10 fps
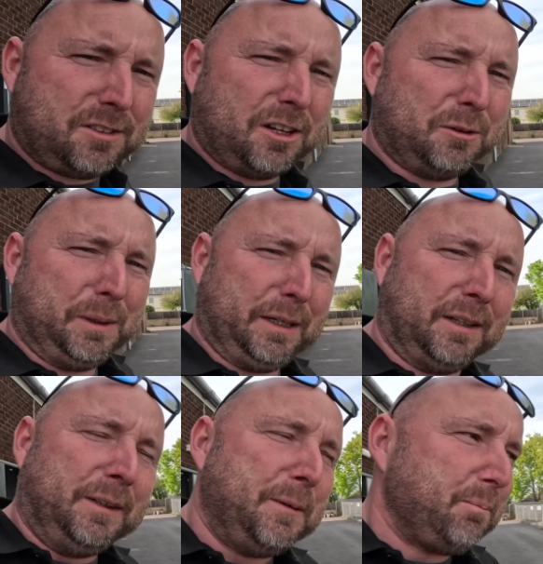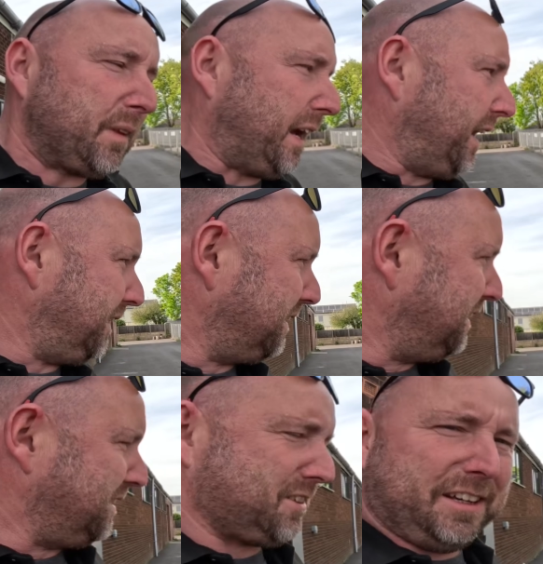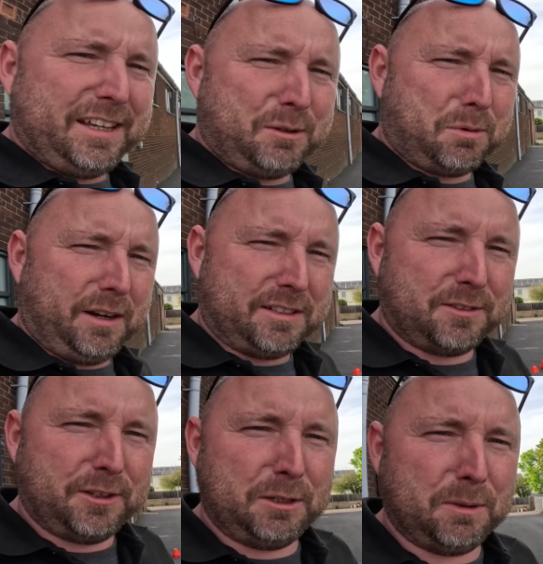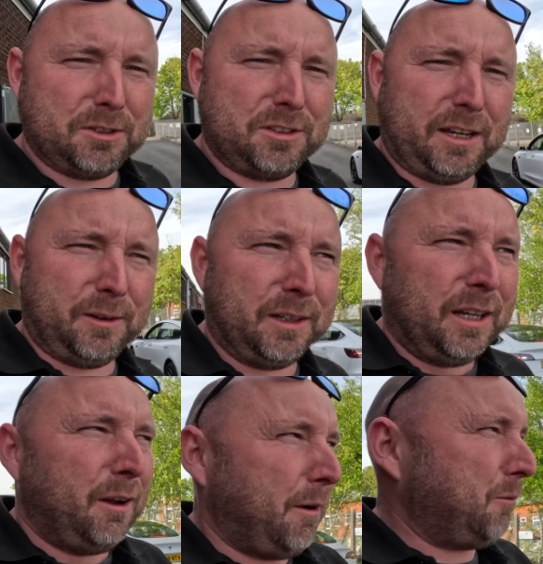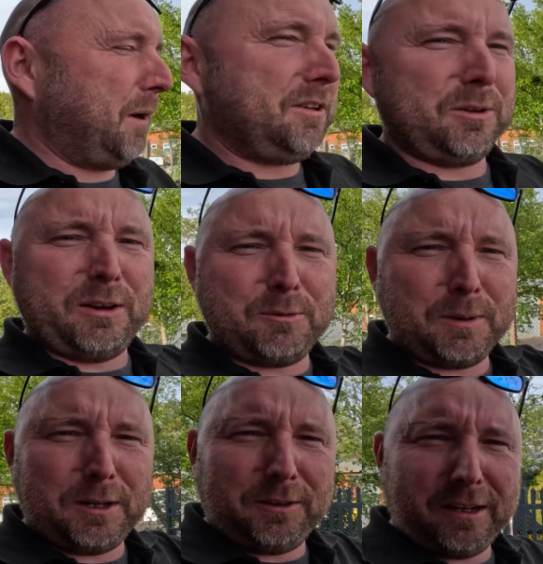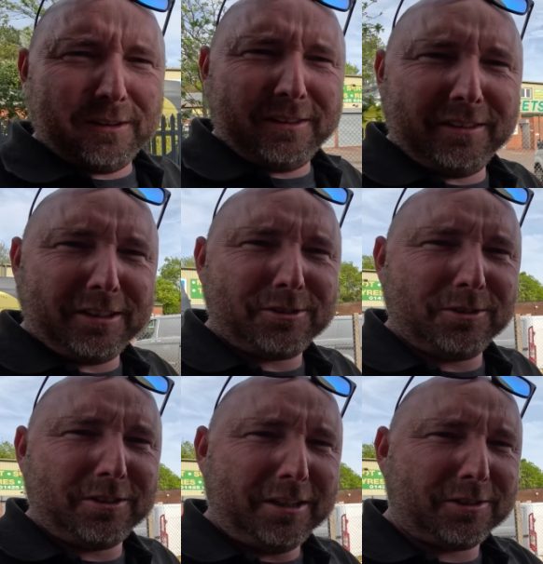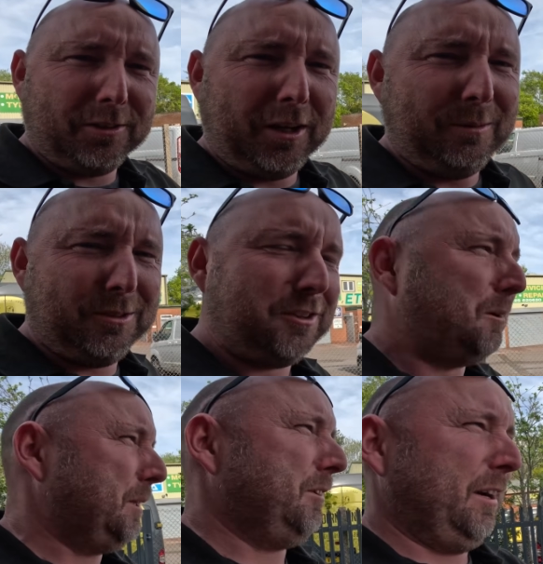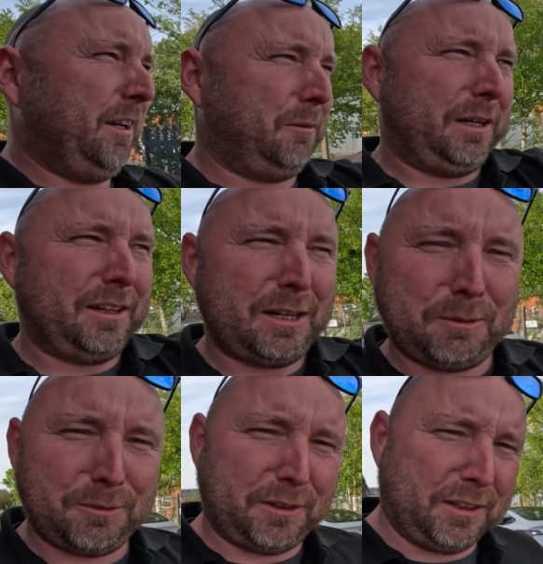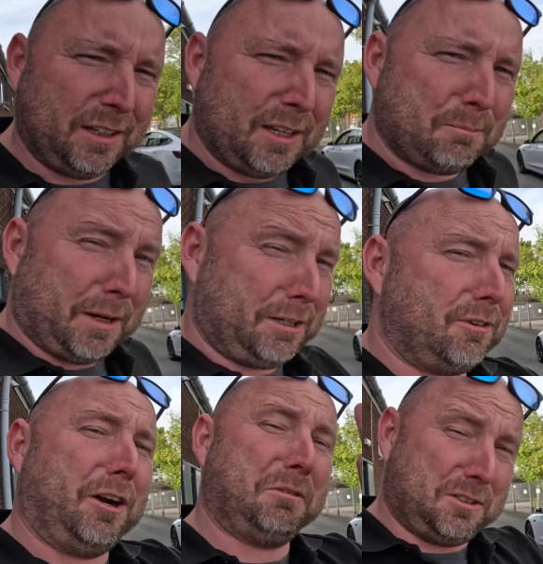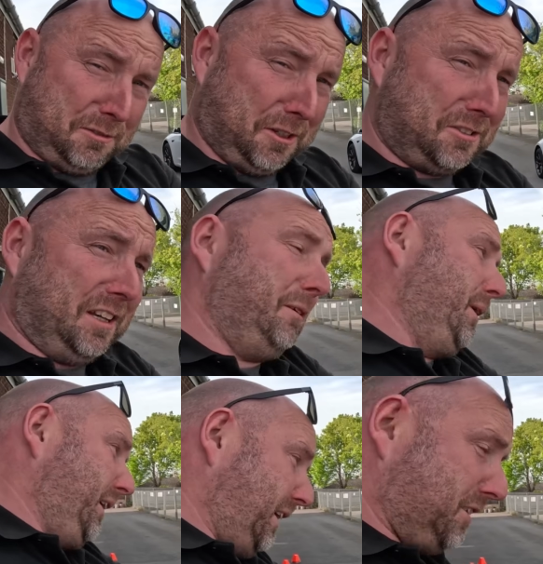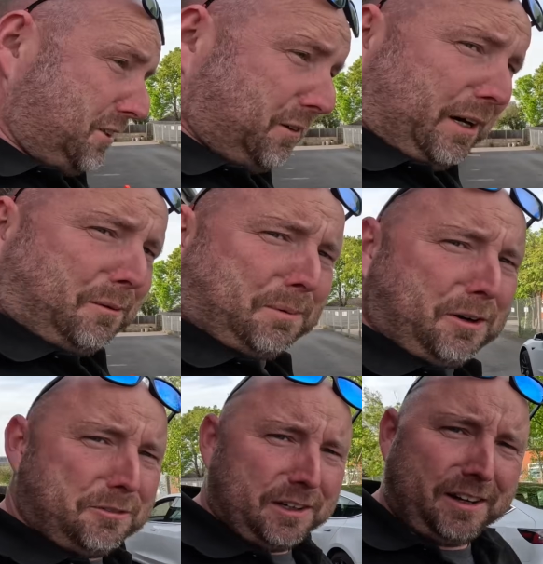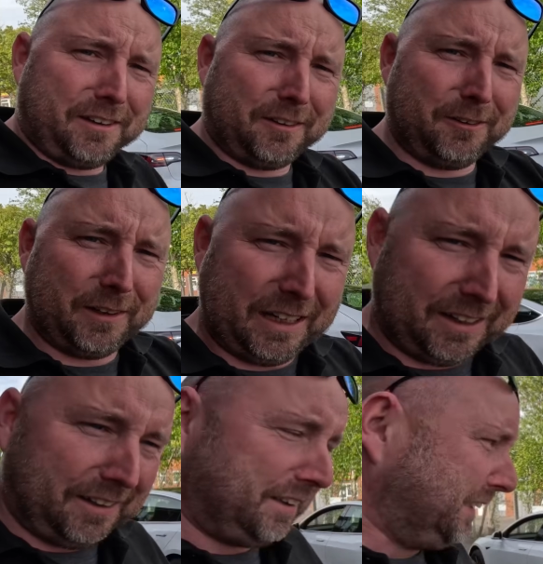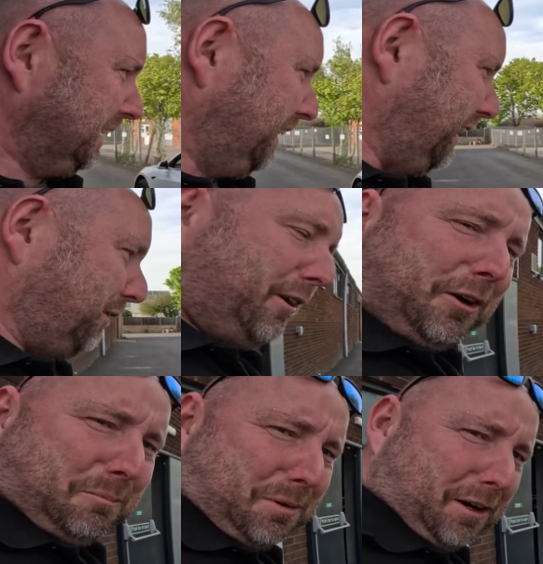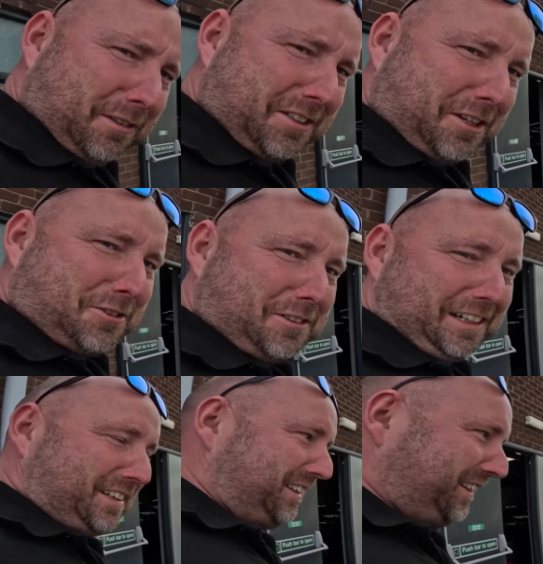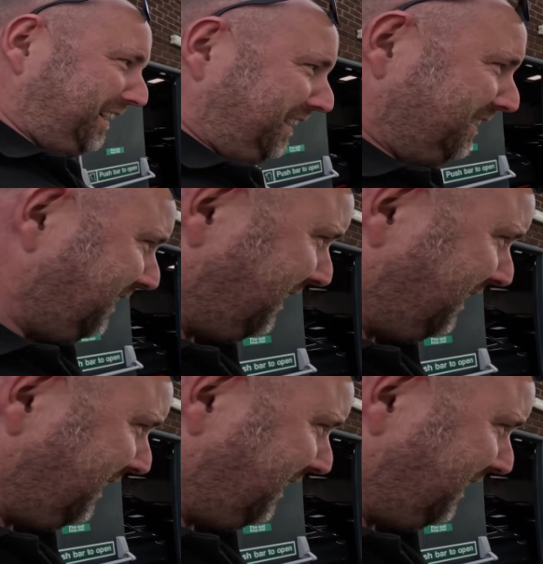tarmac. And he's going to hit the brakes at 30 miles an hour. We've waited until everybody on our industrial estate's gone home, so there's nobody around here. We can come off the main road, which is 30 limit, into our private land along here, our own private test track, and